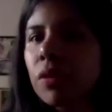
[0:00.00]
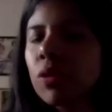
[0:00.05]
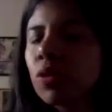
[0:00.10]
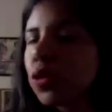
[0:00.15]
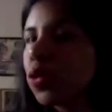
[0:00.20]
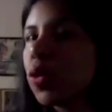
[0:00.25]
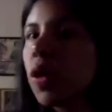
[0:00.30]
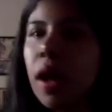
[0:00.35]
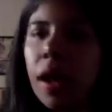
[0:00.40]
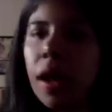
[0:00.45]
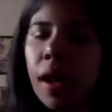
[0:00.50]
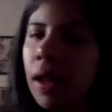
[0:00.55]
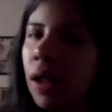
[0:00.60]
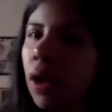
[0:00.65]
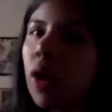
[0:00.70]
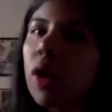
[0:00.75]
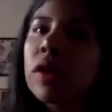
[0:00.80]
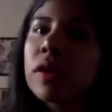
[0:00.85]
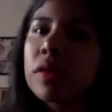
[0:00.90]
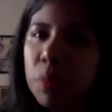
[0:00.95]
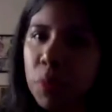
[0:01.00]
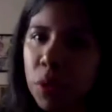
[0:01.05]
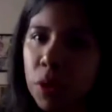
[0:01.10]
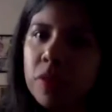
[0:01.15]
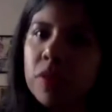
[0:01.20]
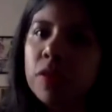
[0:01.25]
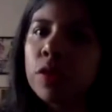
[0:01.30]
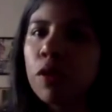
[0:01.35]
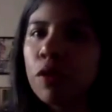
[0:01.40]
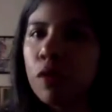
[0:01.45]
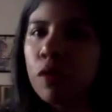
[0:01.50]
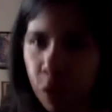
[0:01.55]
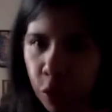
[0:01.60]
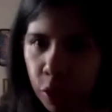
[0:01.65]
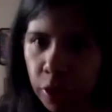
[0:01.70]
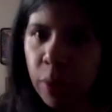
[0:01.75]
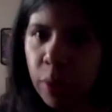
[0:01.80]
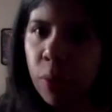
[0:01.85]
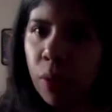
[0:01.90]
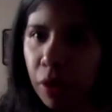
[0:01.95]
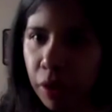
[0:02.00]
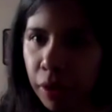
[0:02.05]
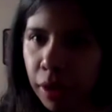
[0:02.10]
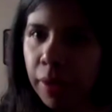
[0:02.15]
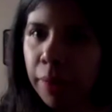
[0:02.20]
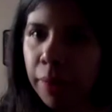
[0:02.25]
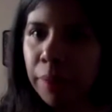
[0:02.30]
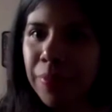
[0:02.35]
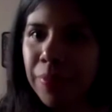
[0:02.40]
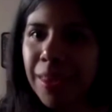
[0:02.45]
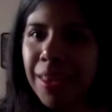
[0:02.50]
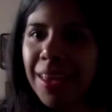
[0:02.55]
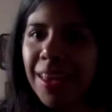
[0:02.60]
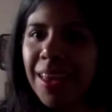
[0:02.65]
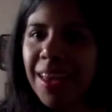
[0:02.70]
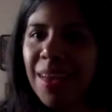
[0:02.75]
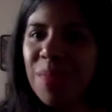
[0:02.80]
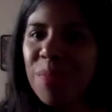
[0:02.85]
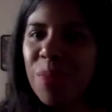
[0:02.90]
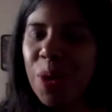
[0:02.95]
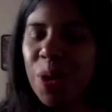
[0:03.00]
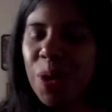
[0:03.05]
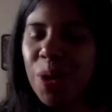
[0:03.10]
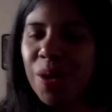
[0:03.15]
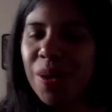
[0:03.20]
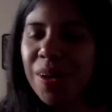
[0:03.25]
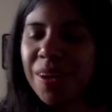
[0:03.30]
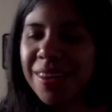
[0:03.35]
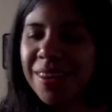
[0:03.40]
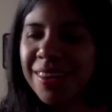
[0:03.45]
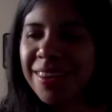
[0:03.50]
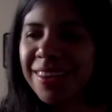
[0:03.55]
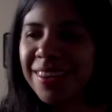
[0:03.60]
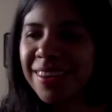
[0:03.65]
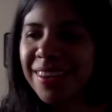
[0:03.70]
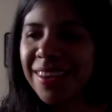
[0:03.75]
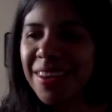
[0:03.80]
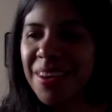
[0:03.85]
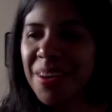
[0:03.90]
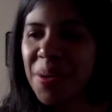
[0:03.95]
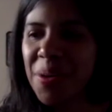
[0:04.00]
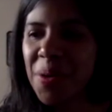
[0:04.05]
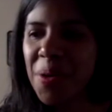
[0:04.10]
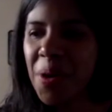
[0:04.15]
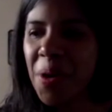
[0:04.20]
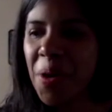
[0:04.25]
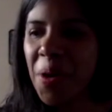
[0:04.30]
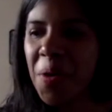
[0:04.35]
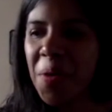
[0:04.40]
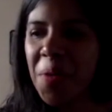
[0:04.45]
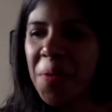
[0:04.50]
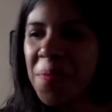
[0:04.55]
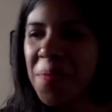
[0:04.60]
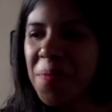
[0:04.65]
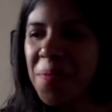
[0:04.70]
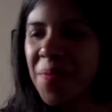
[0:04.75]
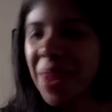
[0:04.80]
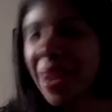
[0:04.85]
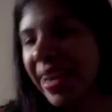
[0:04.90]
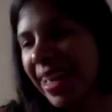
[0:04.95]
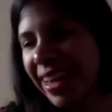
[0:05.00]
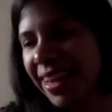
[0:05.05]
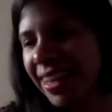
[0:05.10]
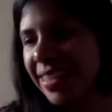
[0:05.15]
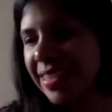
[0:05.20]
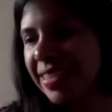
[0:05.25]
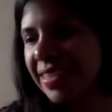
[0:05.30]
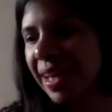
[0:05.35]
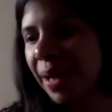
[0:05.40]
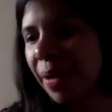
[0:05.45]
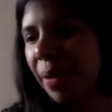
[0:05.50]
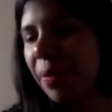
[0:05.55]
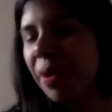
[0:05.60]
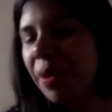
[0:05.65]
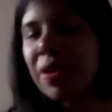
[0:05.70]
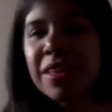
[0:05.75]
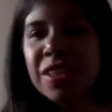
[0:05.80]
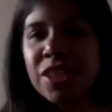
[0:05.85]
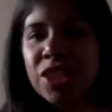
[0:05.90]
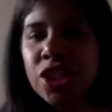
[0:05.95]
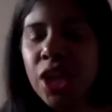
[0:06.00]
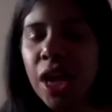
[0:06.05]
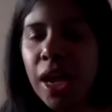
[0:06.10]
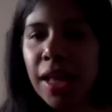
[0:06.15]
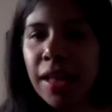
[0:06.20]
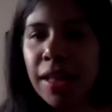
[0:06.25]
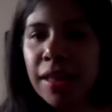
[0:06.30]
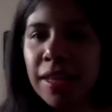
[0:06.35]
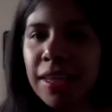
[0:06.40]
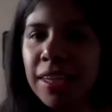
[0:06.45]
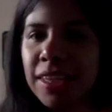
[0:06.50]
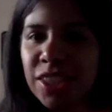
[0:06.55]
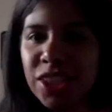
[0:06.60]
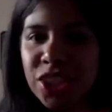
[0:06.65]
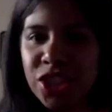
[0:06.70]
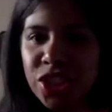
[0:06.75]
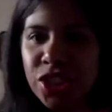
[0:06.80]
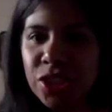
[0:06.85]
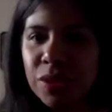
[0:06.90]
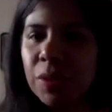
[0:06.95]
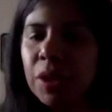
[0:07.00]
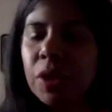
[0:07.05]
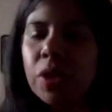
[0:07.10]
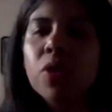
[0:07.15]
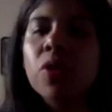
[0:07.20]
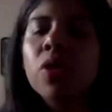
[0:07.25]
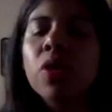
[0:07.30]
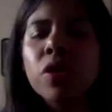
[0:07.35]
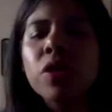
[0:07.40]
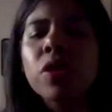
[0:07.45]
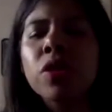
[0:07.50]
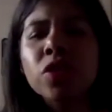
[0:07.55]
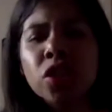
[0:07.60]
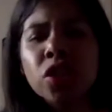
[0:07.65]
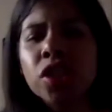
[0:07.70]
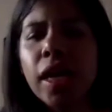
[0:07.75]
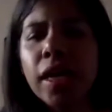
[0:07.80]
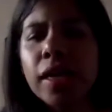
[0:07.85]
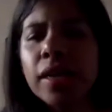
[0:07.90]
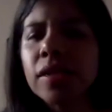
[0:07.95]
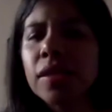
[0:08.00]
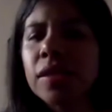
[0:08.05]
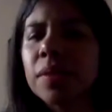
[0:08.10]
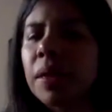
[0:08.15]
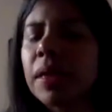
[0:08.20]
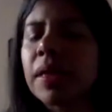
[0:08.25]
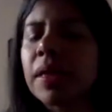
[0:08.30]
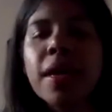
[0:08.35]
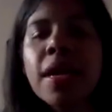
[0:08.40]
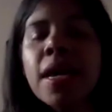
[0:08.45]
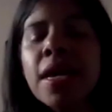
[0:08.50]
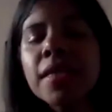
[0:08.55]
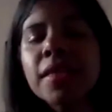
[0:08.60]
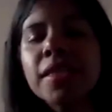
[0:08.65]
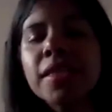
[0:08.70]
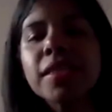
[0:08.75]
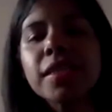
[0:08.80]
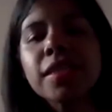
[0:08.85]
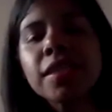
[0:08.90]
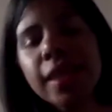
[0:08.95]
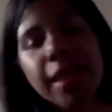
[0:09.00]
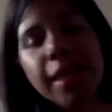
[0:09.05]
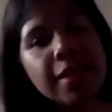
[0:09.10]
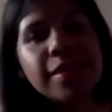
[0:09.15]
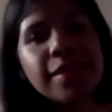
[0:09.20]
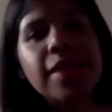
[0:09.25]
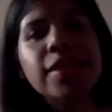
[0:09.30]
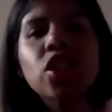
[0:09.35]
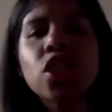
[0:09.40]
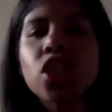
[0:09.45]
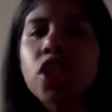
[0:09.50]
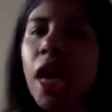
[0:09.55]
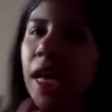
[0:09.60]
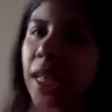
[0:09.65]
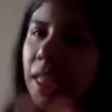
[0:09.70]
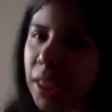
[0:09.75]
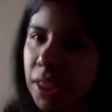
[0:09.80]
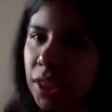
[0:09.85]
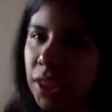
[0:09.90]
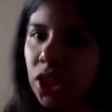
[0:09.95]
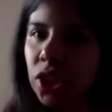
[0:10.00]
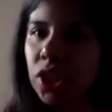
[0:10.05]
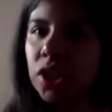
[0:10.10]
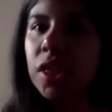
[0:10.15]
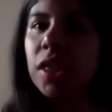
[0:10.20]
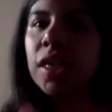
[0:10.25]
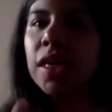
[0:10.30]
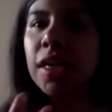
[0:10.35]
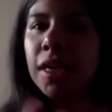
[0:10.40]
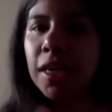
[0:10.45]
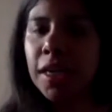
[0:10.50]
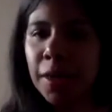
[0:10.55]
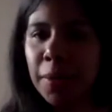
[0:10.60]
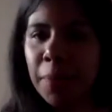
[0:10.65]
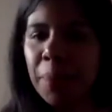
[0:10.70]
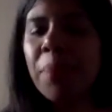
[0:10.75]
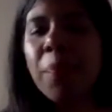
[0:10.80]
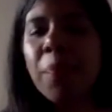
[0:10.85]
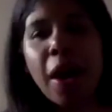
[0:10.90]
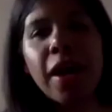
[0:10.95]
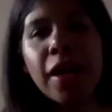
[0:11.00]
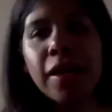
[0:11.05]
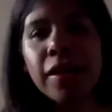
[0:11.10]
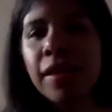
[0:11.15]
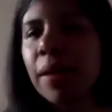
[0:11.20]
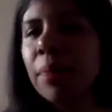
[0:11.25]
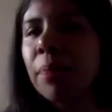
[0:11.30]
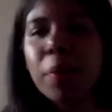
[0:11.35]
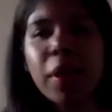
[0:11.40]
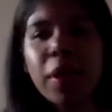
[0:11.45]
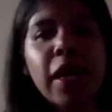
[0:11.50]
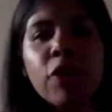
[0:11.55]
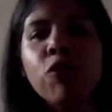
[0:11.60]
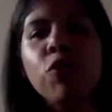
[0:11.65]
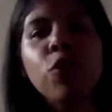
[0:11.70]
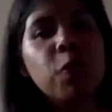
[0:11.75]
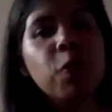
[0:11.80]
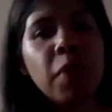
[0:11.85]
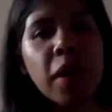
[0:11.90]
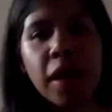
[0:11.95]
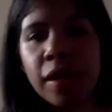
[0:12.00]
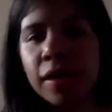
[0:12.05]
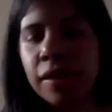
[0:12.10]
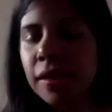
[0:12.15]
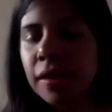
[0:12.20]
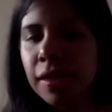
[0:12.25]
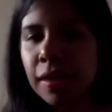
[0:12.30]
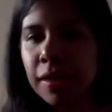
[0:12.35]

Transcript: to a long process of folly work. But Mariana is a very childish, well, not childish, like she has a childish part and playful part